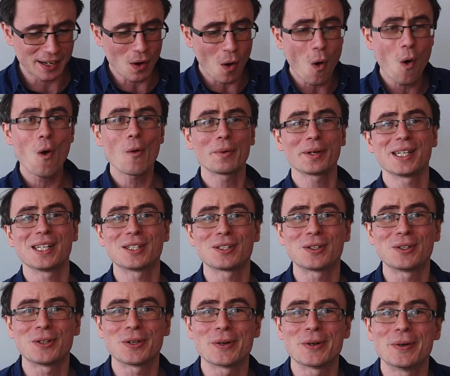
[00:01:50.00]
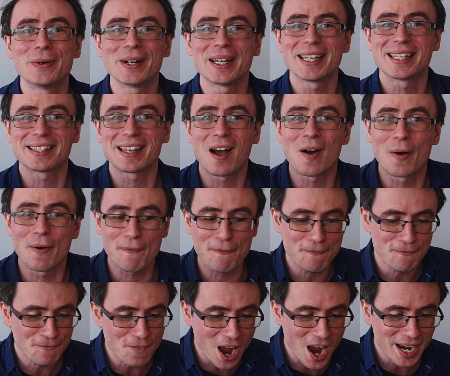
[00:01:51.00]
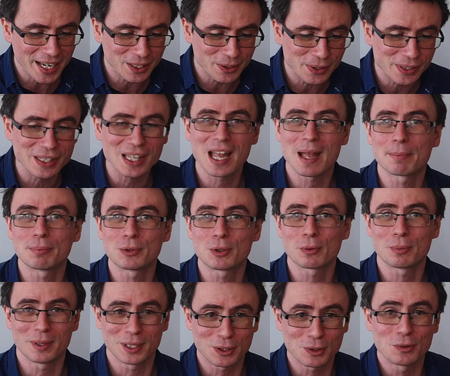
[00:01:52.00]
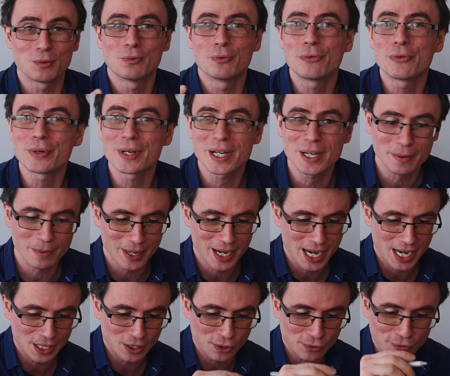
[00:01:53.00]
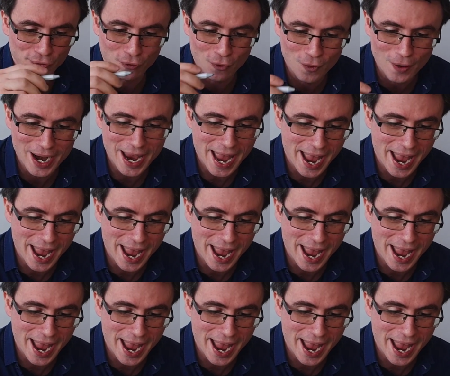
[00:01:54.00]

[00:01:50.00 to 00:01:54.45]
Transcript: and all we need to do is our final step, which will be to rearrange for